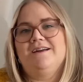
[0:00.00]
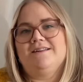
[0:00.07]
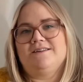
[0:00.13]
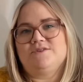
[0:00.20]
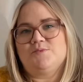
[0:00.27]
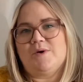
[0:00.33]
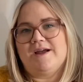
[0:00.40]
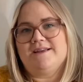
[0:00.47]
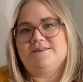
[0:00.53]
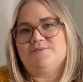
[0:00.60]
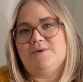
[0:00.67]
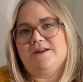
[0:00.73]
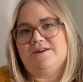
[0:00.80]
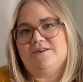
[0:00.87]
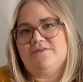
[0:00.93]
this white
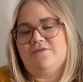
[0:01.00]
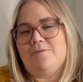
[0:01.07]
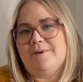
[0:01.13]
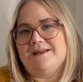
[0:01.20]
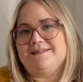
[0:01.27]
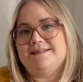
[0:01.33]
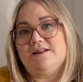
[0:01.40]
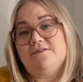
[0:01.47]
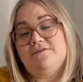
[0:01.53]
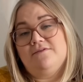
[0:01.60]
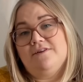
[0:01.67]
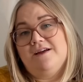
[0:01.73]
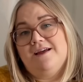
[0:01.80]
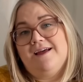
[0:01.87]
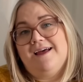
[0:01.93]
sweater for myself,
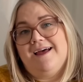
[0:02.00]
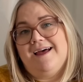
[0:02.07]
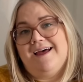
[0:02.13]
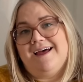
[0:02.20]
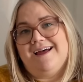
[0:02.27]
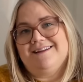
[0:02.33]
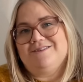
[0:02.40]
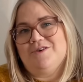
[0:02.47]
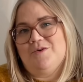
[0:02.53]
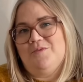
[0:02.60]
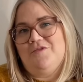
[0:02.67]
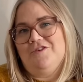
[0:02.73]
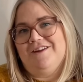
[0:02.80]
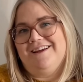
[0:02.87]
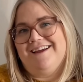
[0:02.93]
and
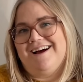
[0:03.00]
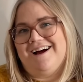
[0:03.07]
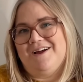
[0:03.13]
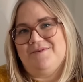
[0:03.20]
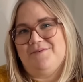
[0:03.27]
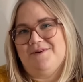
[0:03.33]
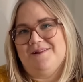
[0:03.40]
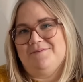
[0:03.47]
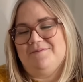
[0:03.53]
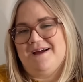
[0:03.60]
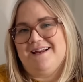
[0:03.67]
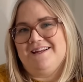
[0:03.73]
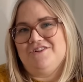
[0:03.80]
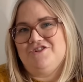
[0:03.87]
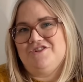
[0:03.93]
hopefully I will
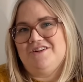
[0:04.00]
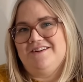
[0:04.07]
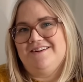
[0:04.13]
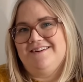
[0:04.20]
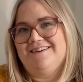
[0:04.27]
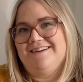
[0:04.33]
manage